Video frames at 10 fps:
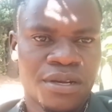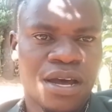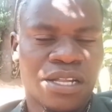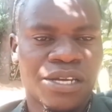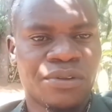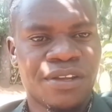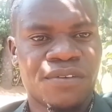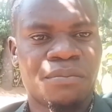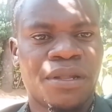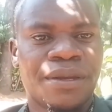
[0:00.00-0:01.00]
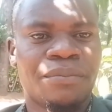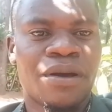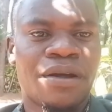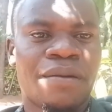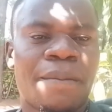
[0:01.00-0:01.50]
And I will never blame
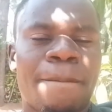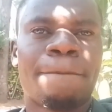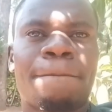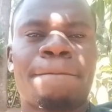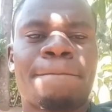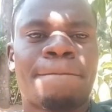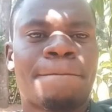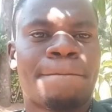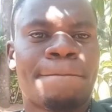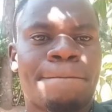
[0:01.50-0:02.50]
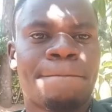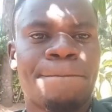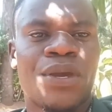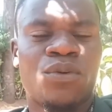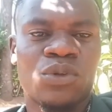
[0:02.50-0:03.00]
her.
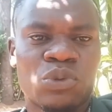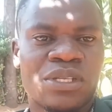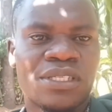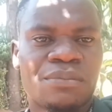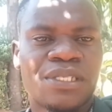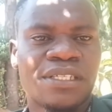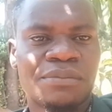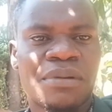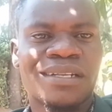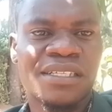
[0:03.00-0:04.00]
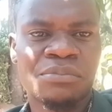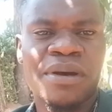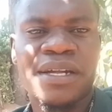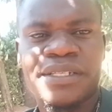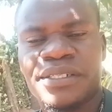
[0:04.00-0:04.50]
Because when something is
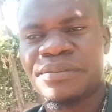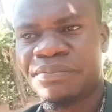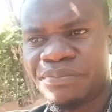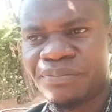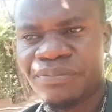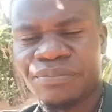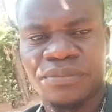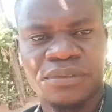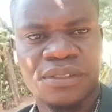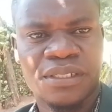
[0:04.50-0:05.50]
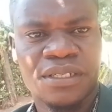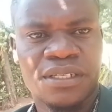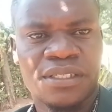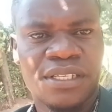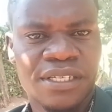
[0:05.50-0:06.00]
bad,
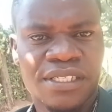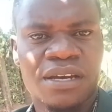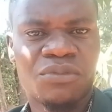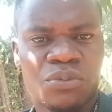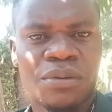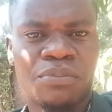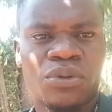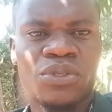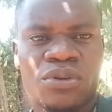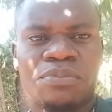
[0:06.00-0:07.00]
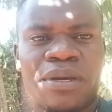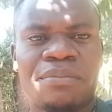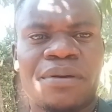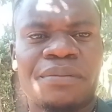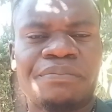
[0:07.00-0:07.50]
things have to be put on
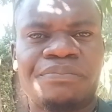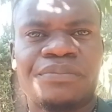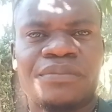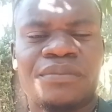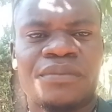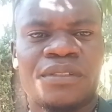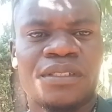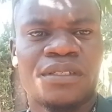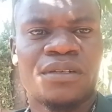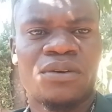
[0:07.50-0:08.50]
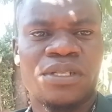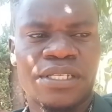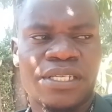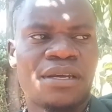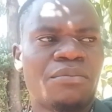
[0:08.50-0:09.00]
paper, on
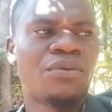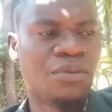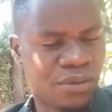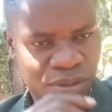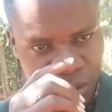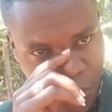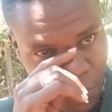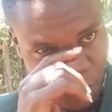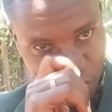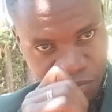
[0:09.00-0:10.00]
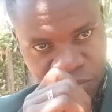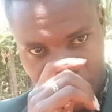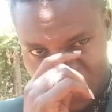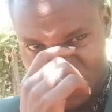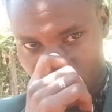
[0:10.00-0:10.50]
the table,
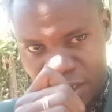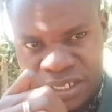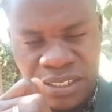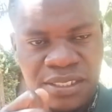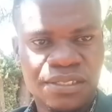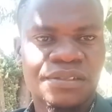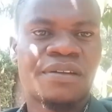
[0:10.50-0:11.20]
so that